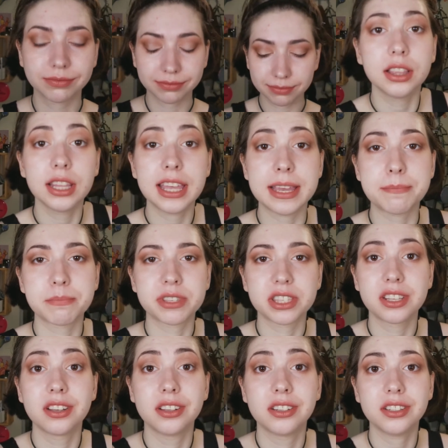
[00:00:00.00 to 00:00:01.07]

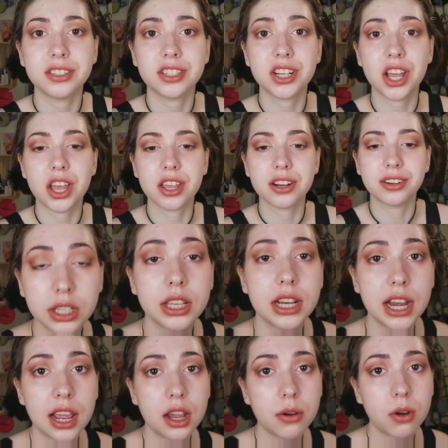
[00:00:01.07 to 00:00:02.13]
Lips, done. And
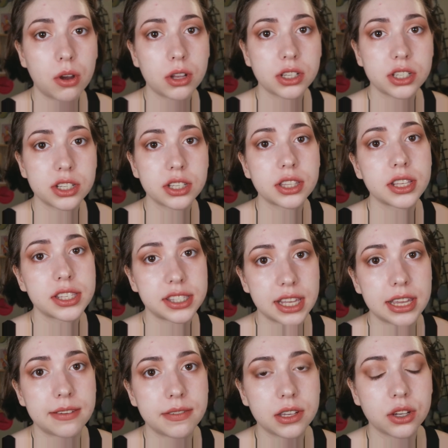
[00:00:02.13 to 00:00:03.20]
now on to the
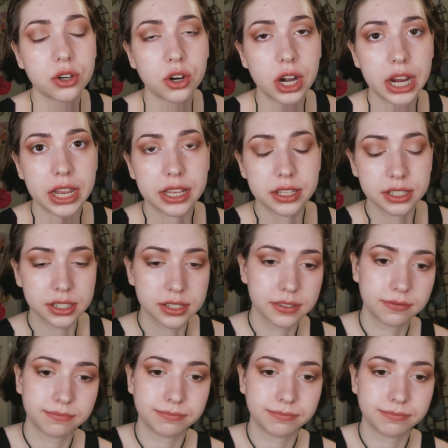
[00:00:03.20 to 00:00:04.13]
saving grace.